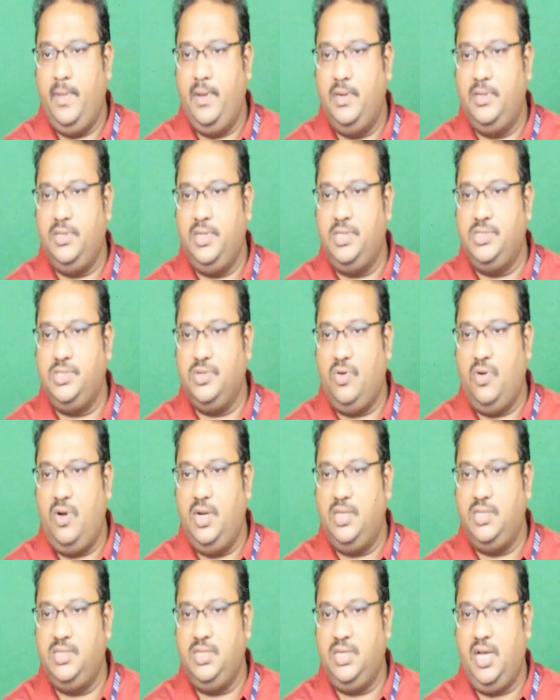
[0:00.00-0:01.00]
It is also
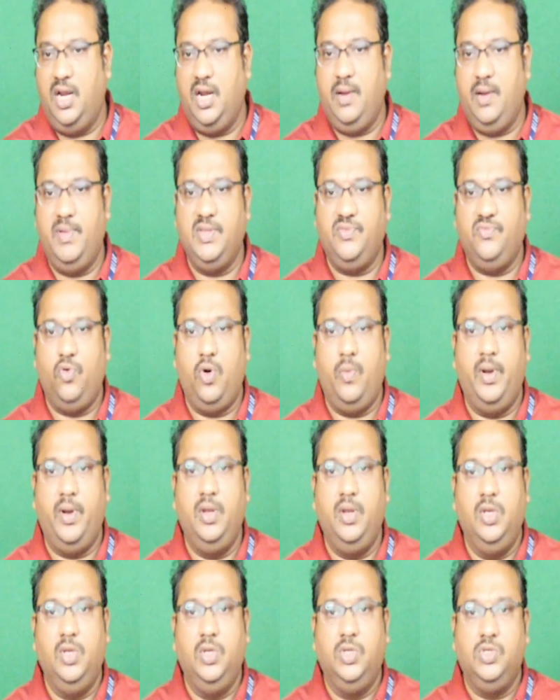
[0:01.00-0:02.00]
called as an color image format.
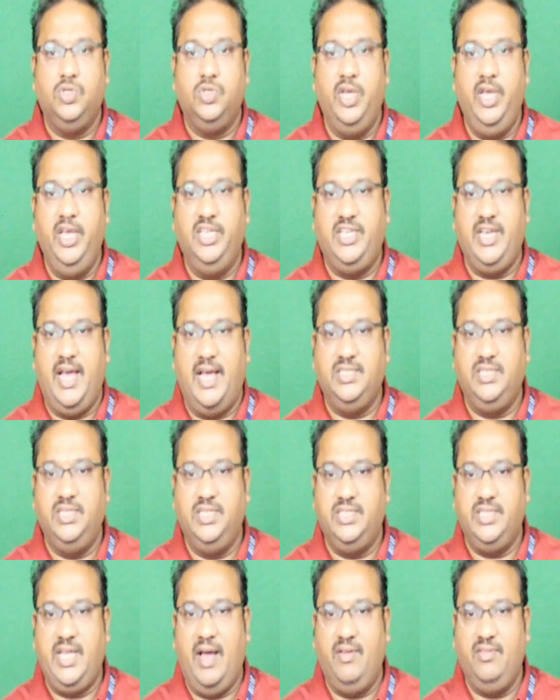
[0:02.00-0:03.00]
So each, as
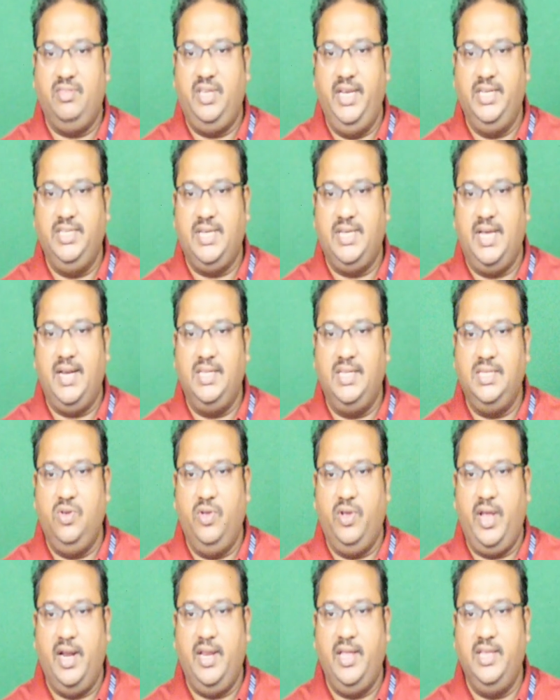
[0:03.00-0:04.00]
it is have 3 channels,
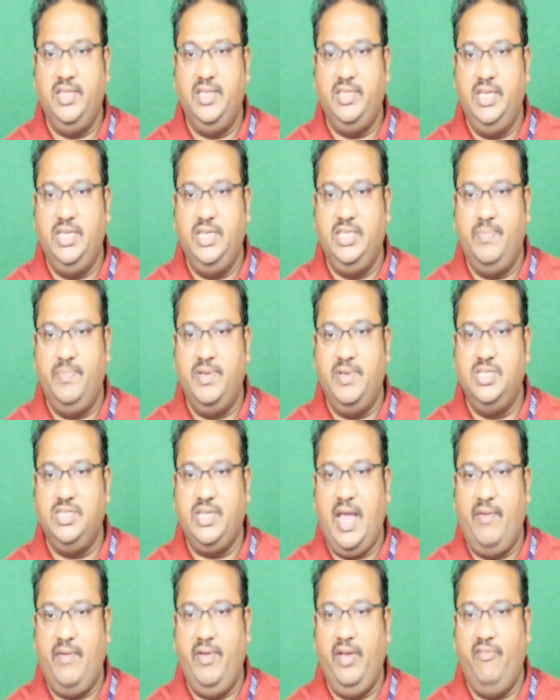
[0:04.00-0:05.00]
look at each image is
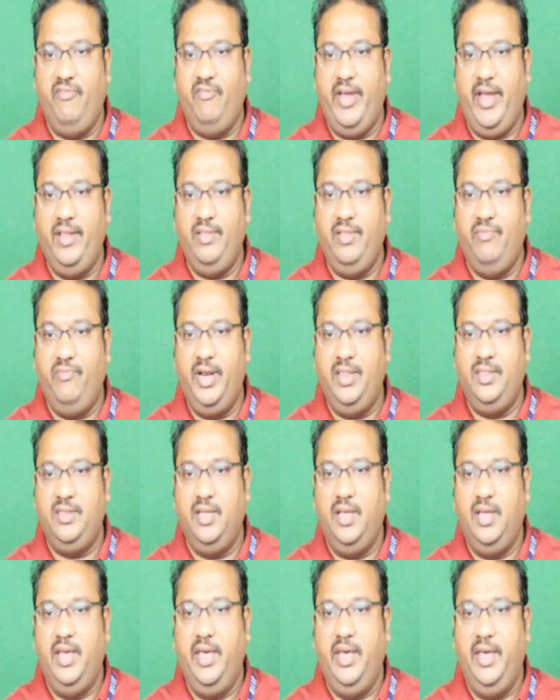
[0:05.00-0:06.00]
having width,
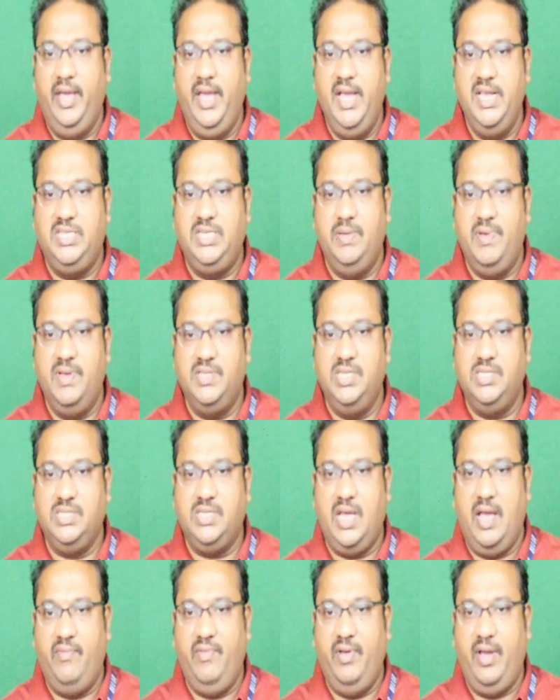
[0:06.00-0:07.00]
each image is
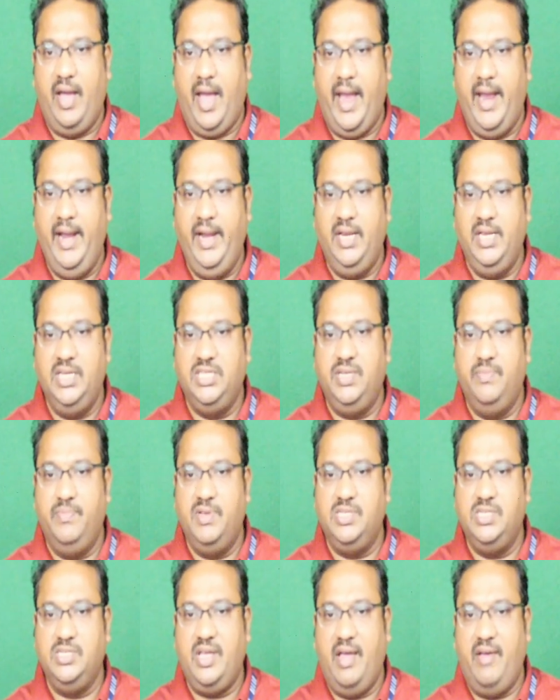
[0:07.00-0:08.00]
having height, each
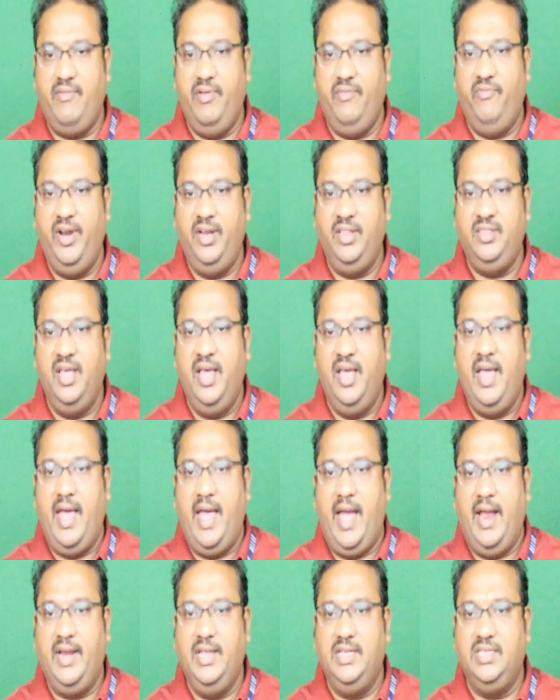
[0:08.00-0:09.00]
image is having width,
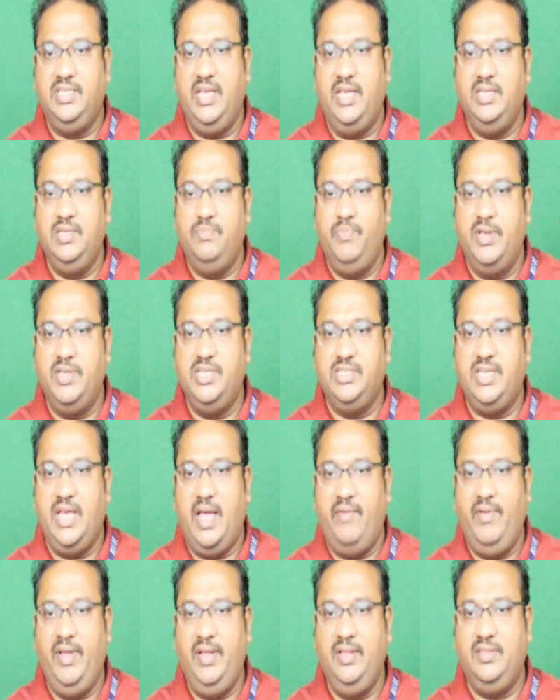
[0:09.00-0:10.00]
and each image is
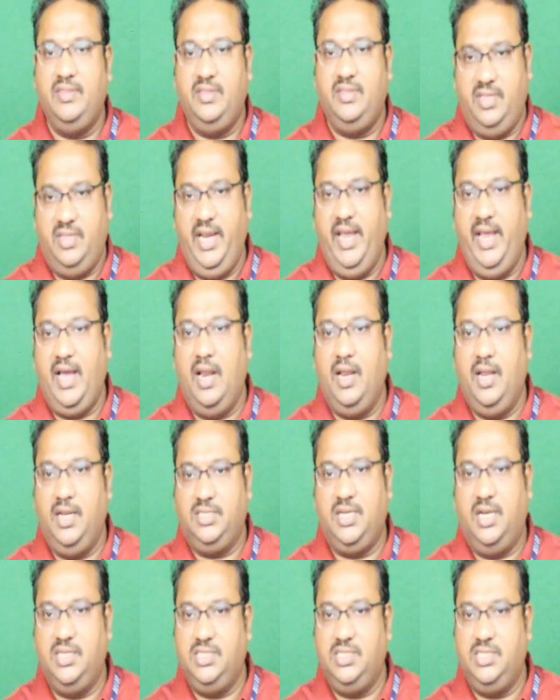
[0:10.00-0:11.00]
having 3 color
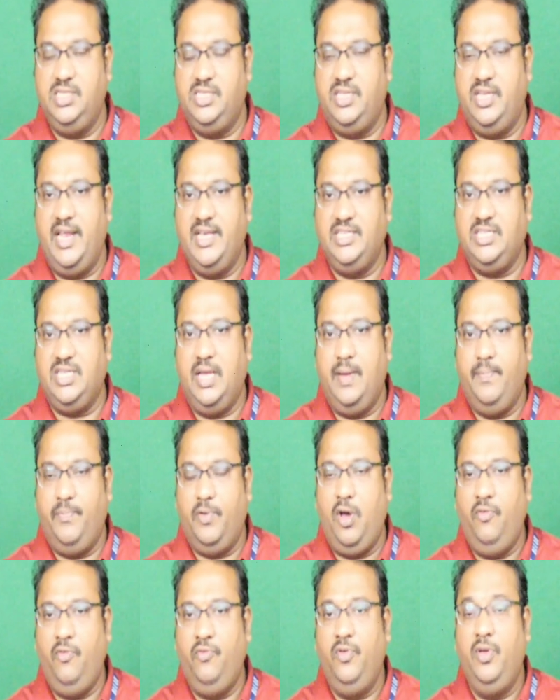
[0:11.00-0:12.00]
channels. This is an
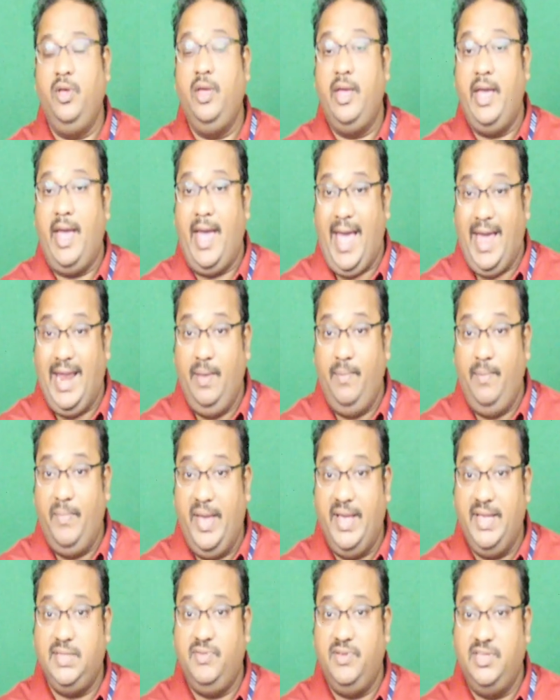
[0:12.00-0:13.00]
example of an
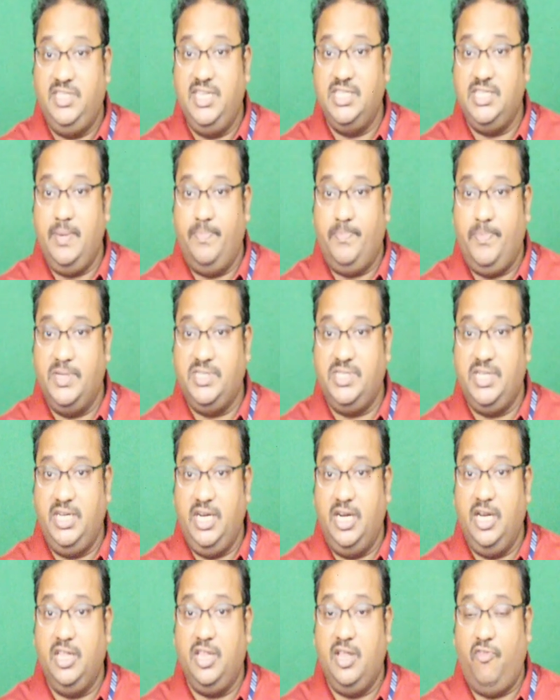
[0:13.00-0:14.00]
image which is
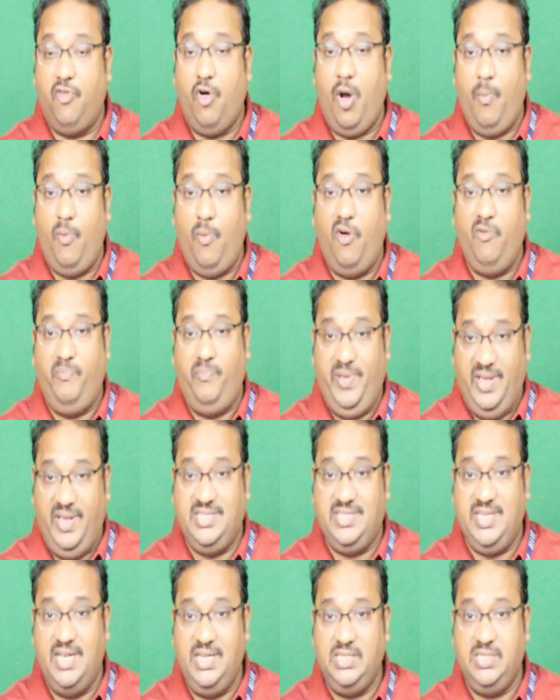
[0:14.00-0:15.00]
represented in the form of
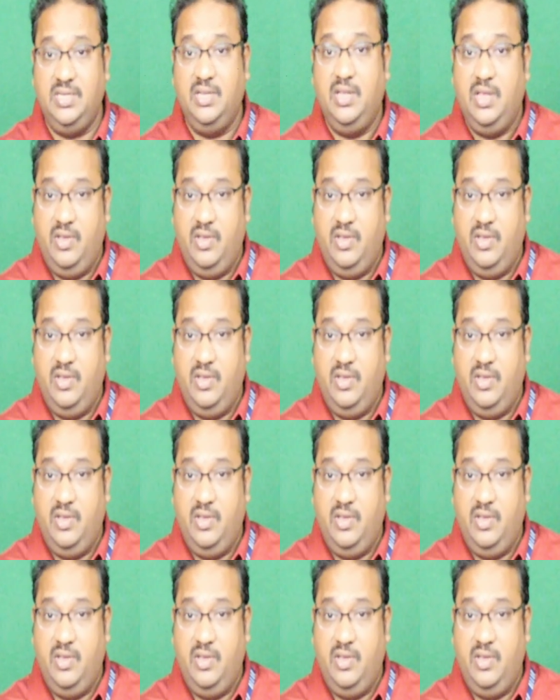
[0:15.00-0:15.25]
pixels,